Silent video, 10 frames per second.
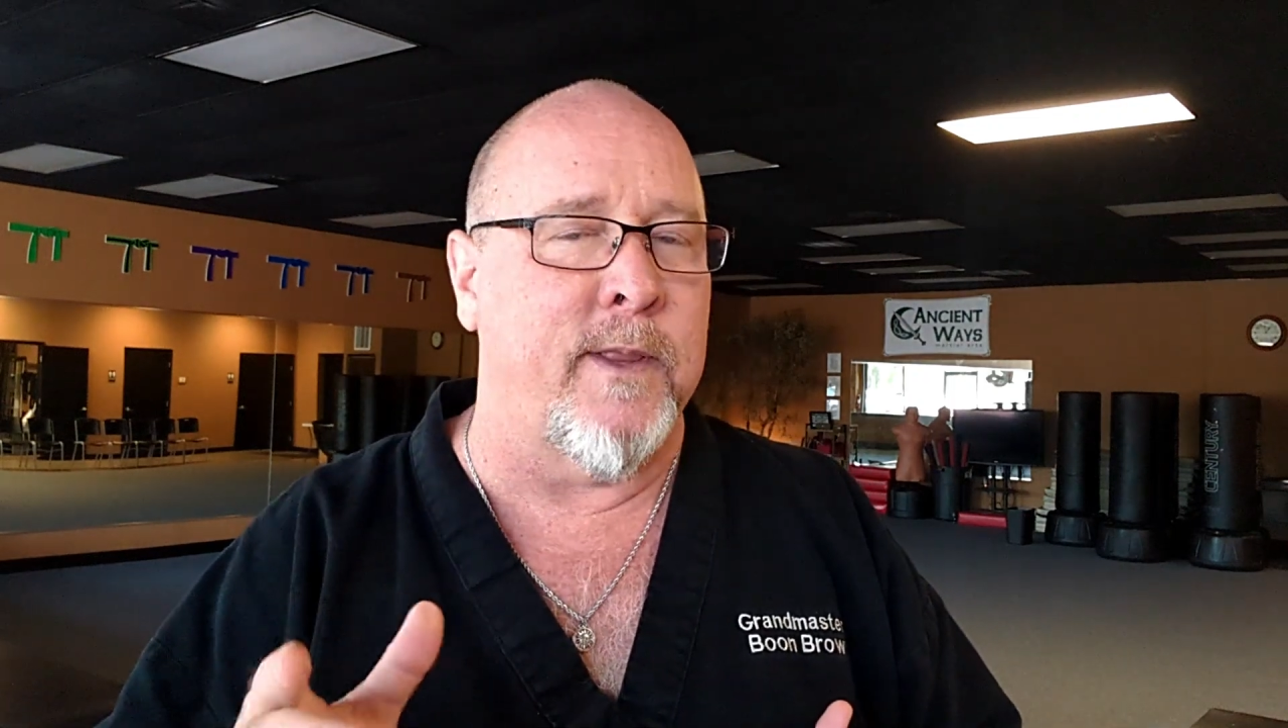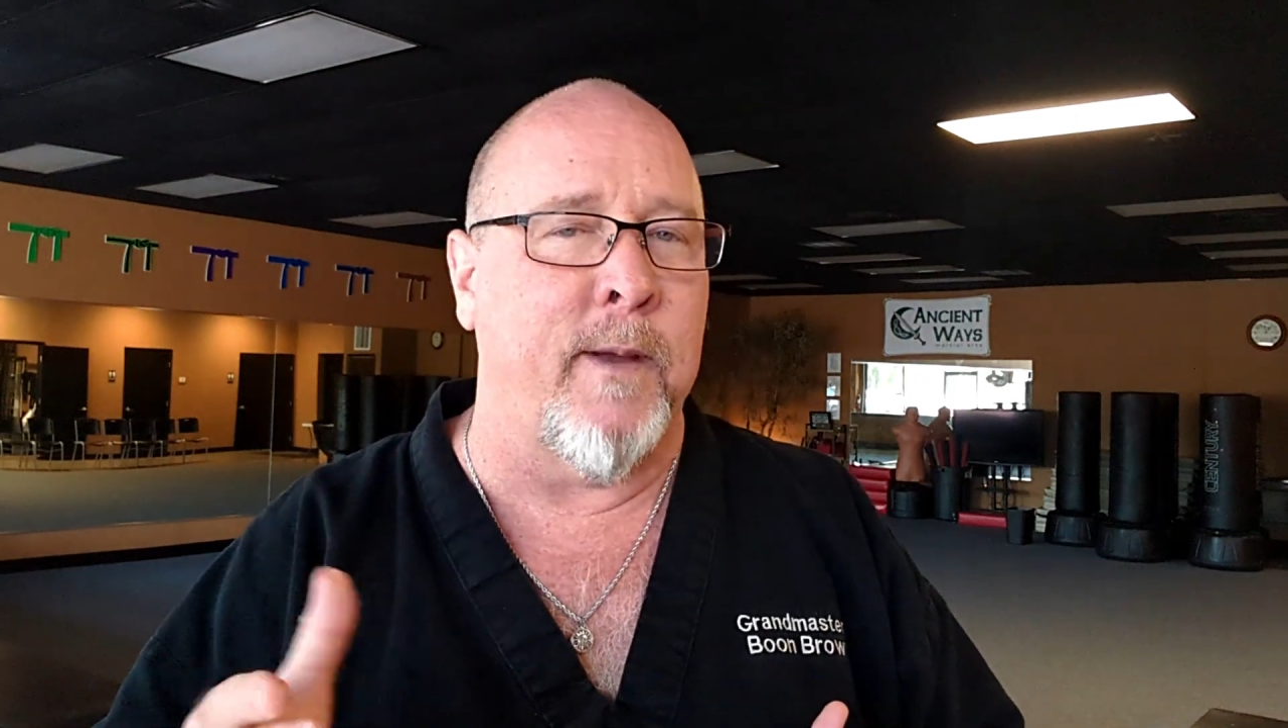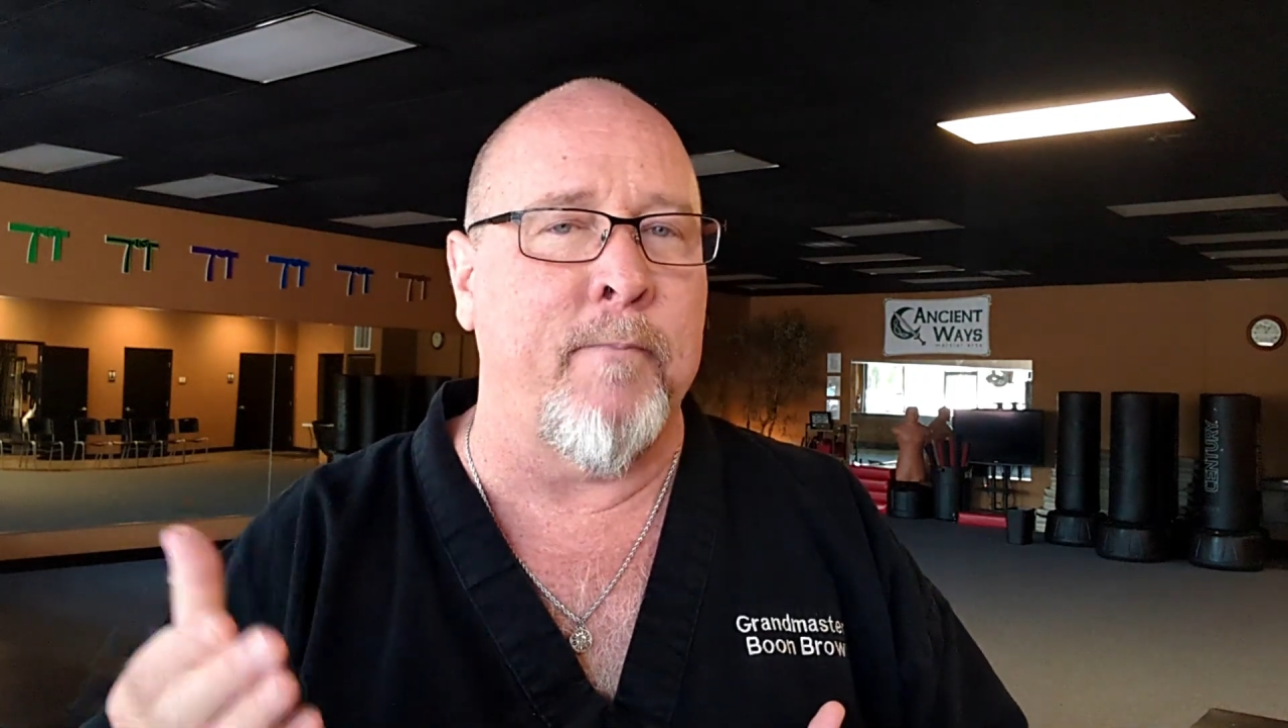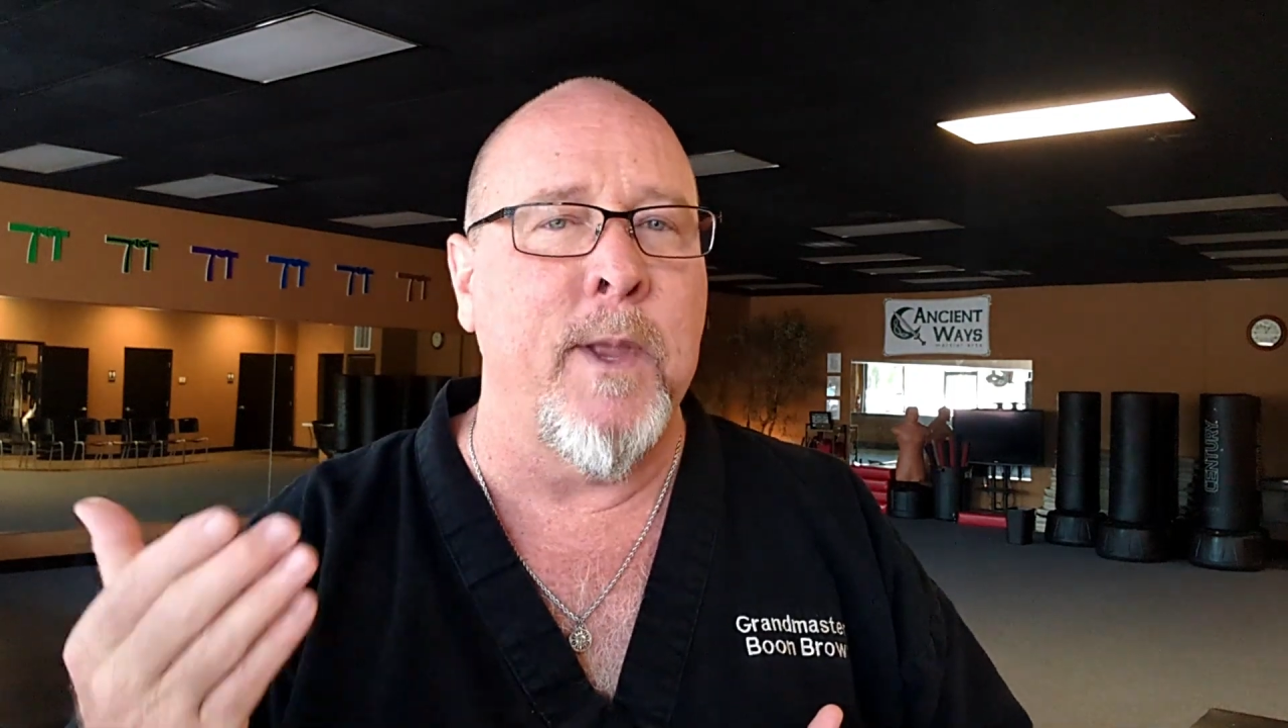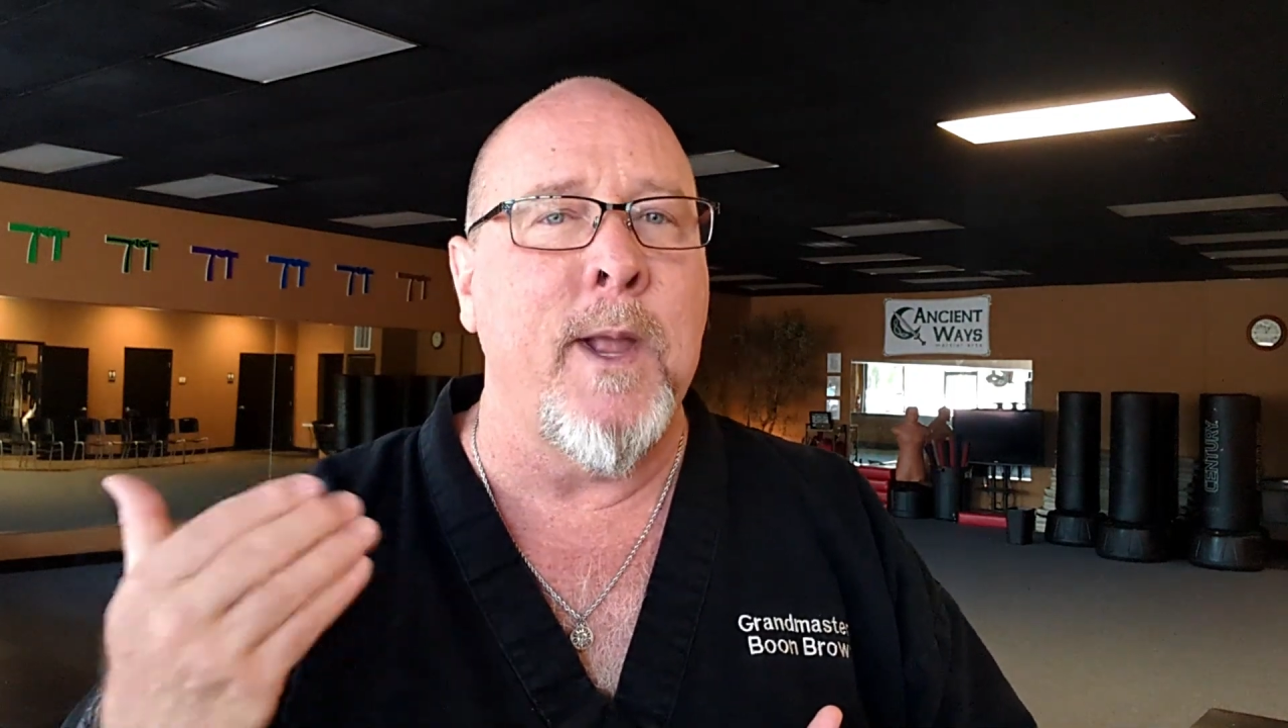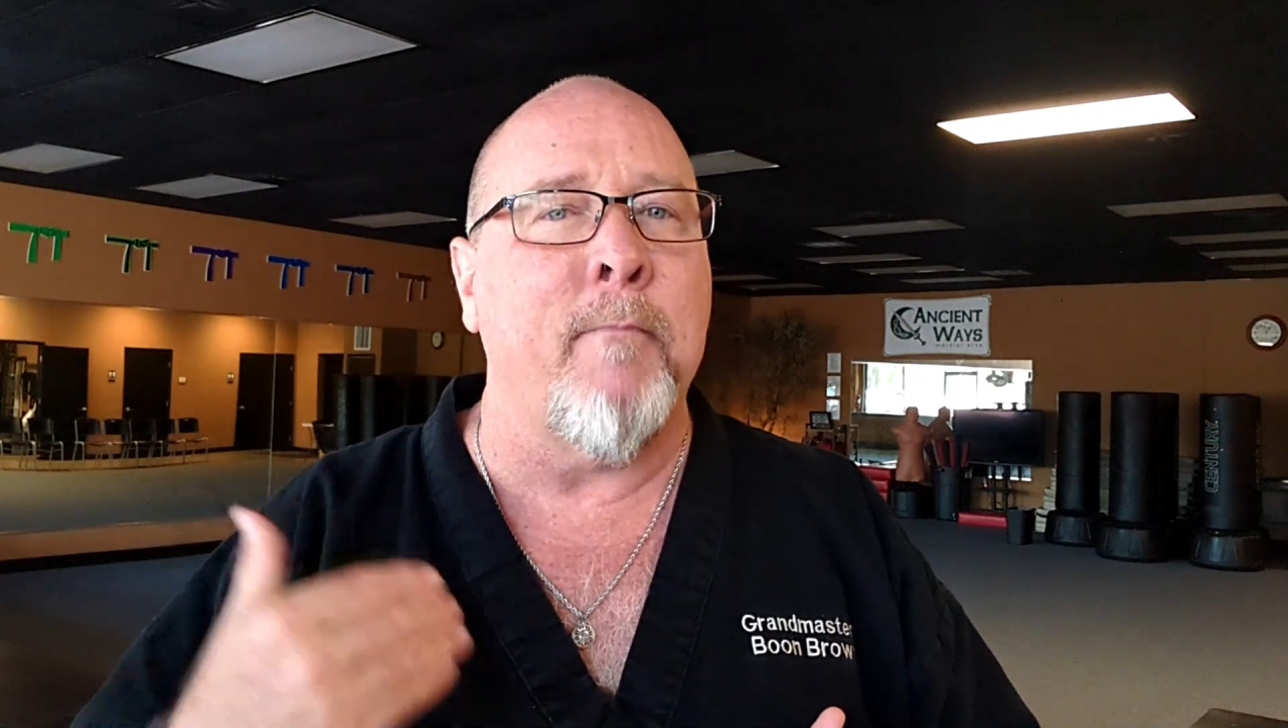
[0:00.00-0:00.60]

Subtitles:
to them.